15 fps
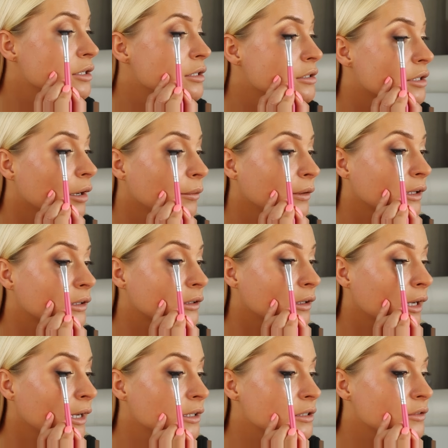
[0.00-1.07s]
So it's a
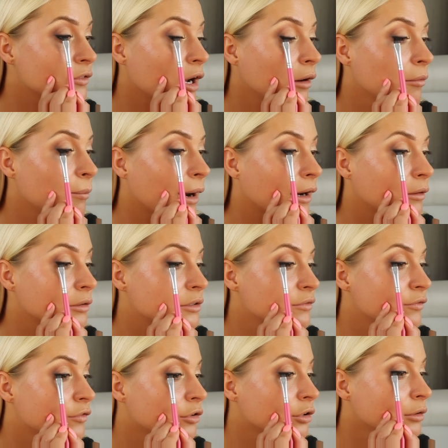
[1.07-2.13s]
case of going backwards
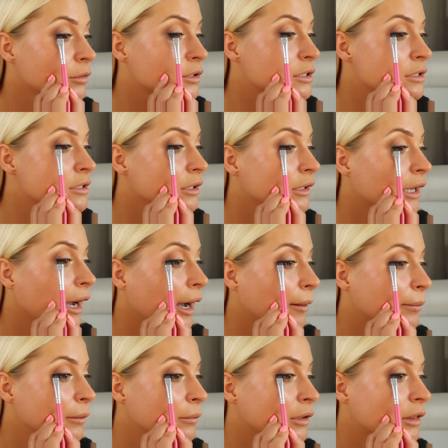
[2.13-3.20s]
and forwards until you're
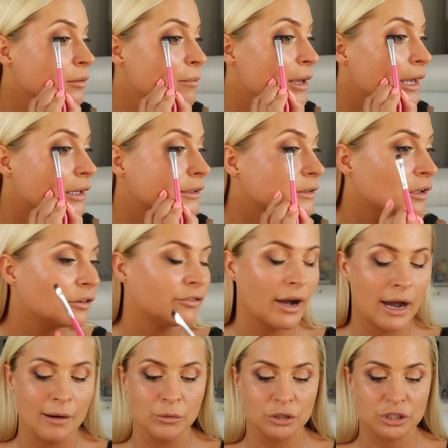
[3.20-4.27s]
happy with the mix of
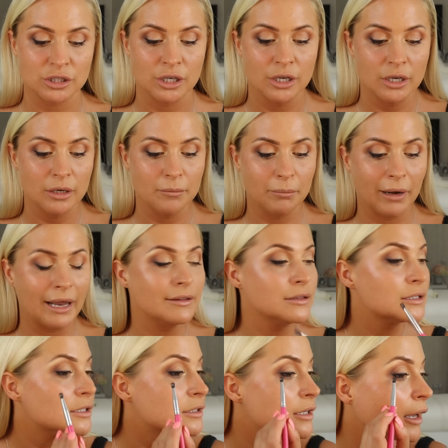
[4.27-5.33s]
how much
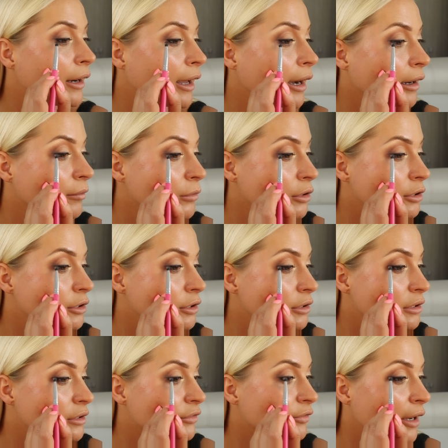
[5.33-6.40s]
blended and how much
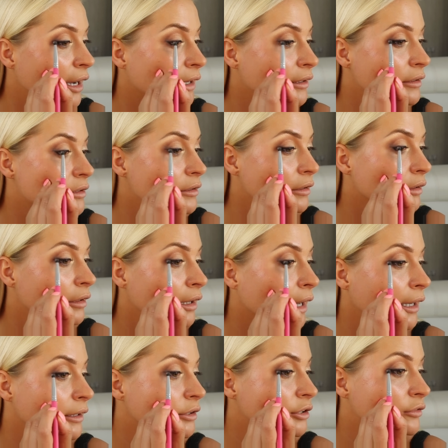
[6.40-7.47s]
defined
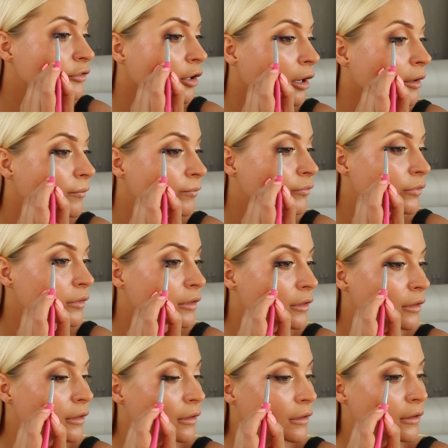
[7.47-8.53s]
lines you've got.
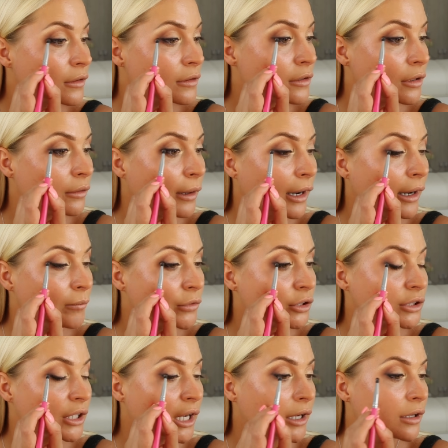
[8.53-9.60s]
So I'm
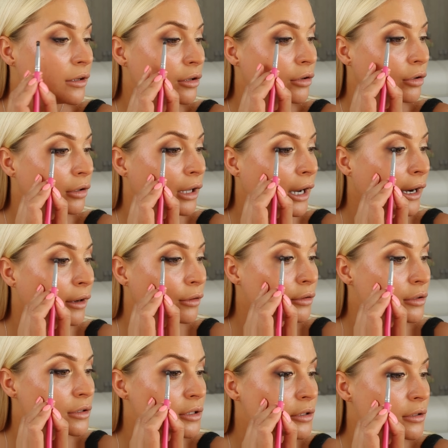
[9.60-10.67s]
just kicking the colour out
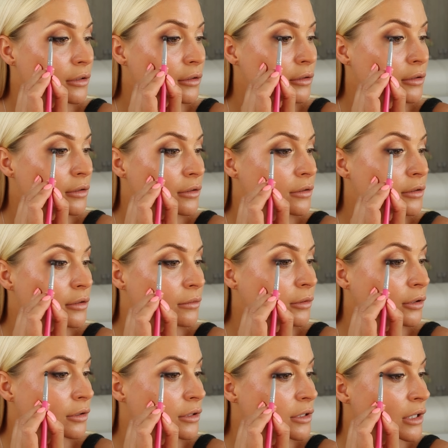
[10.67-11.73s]

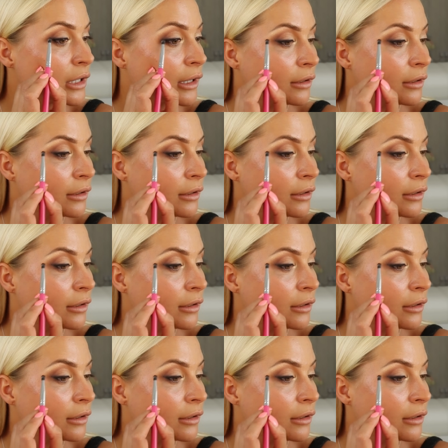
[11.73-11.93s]
towards the